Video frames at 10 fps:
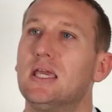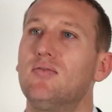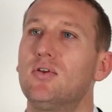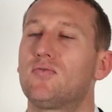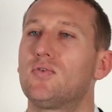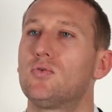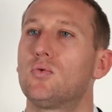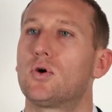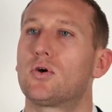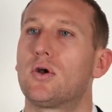even if you
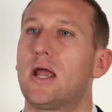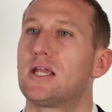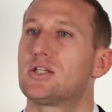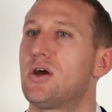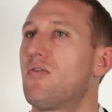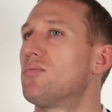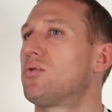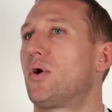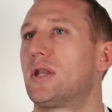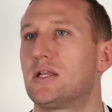were a
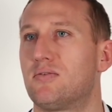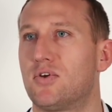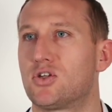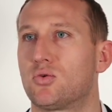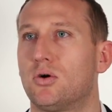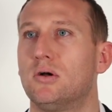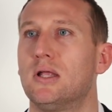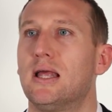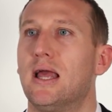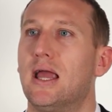self-employed individual
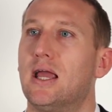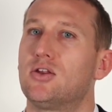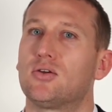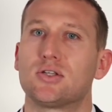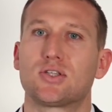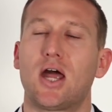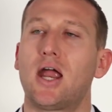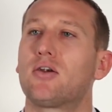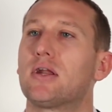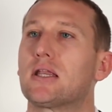and your
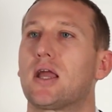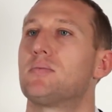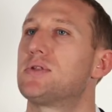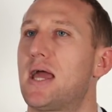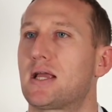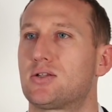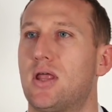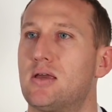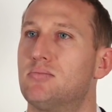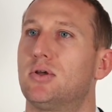entire income tax
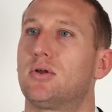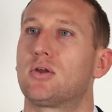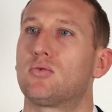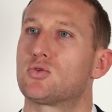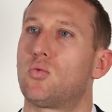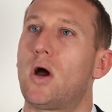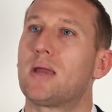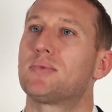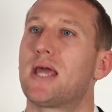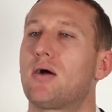liability was
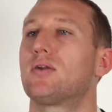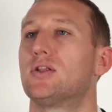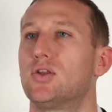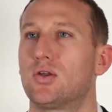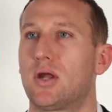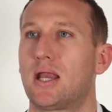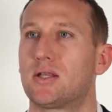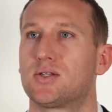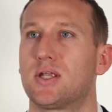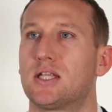wiped out in the
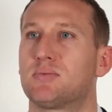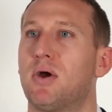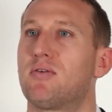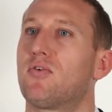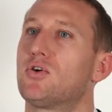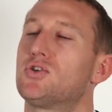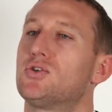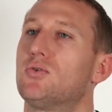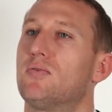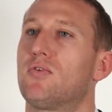United States by
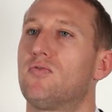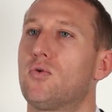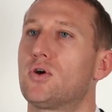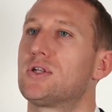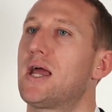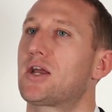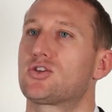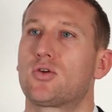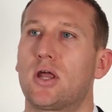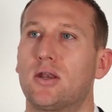virtue of the foreign
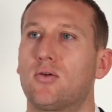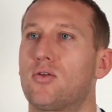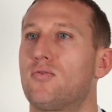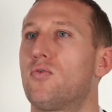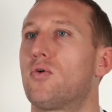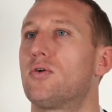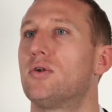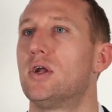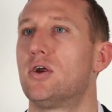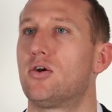tax credit or the foreign
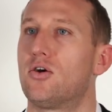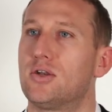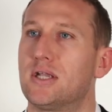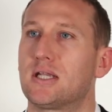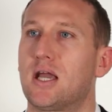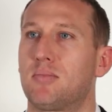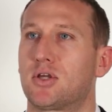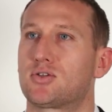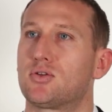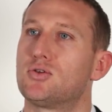earned income
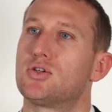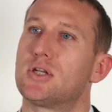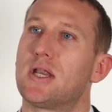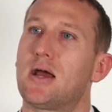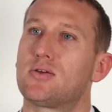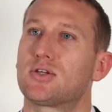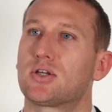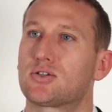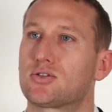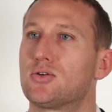exclusion and housing
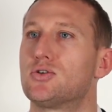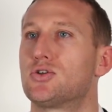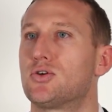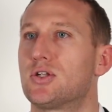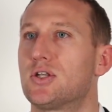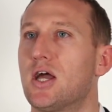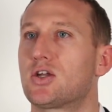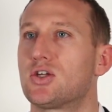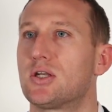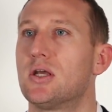exclusion or
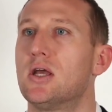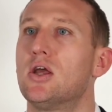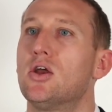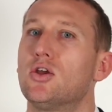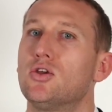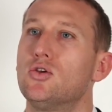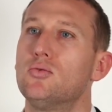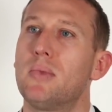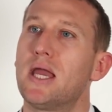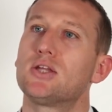deduction, you
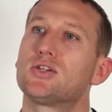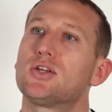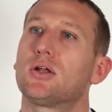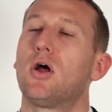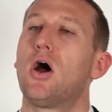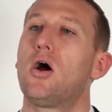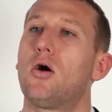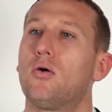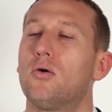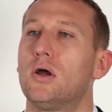may still
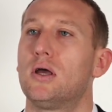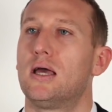owe